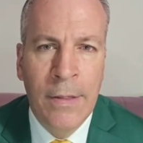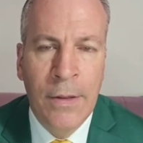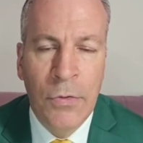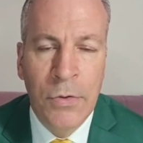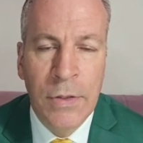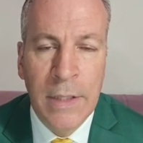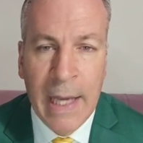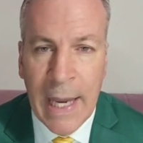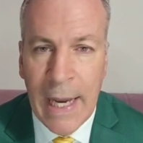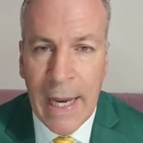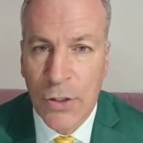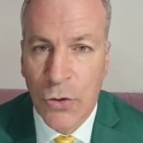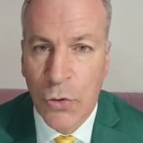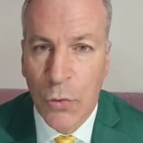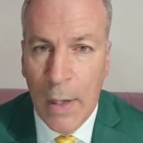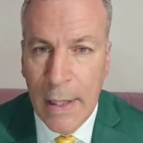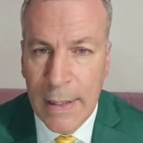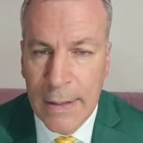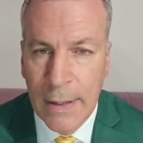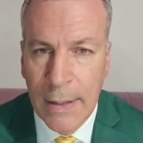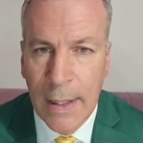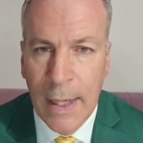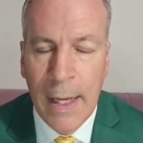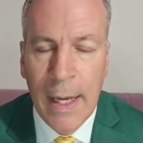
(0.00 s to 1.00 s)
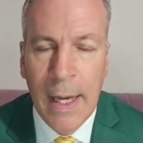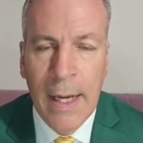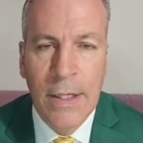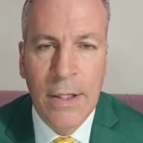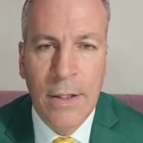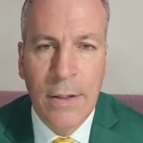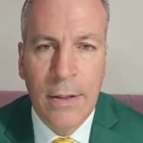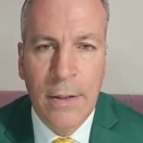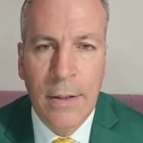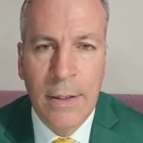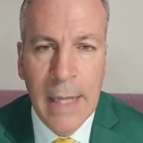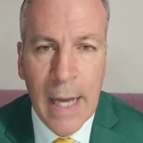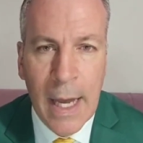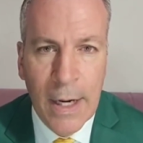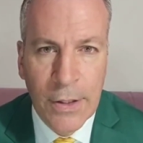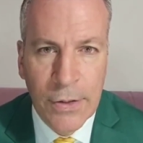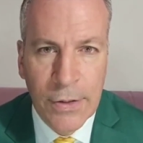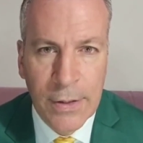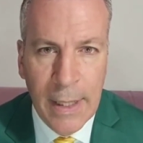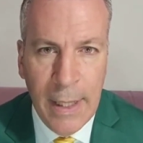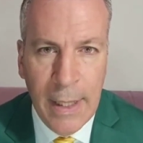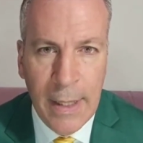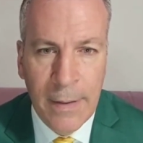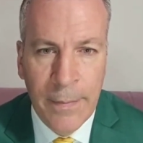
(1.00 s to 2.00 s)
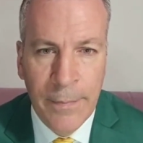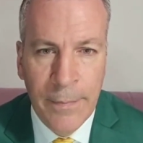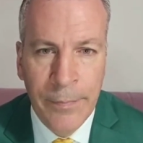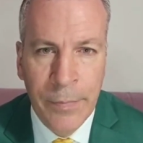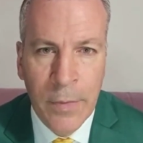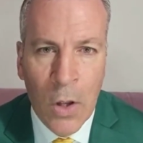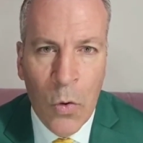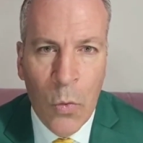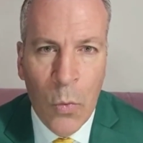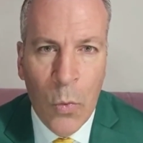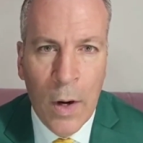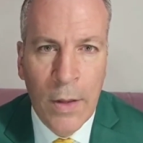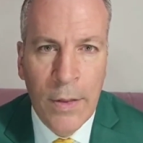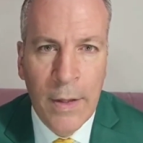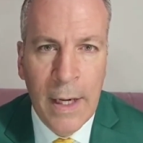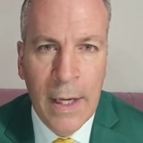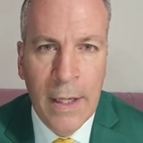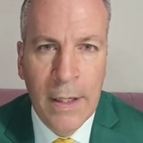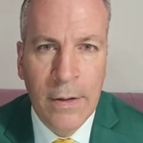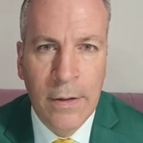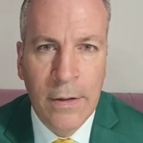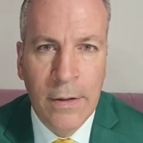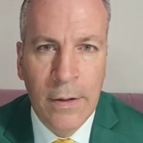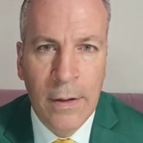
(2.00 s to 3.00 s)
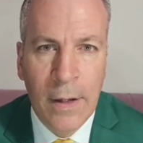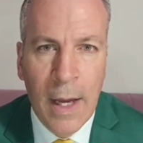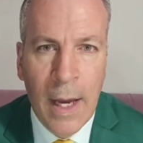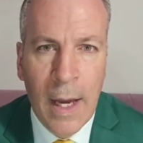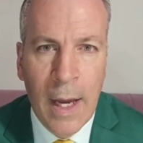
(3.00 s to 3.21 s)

there was a case recently in Tennessee where they